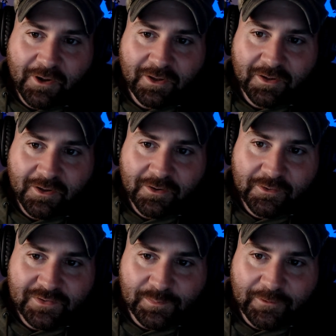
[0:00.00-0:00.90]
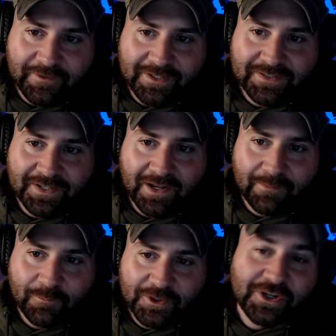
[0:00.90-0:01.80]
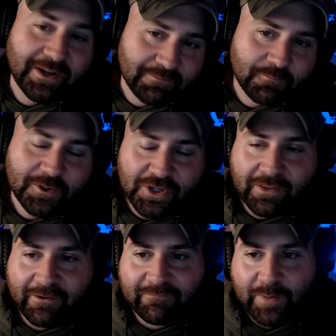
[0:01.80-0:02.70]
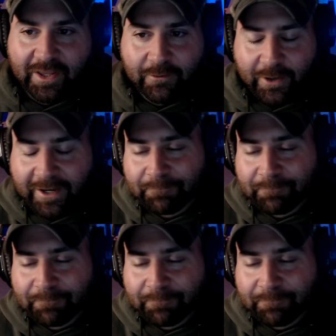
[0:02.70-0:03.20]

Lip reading: all those movies, which I love, by the way.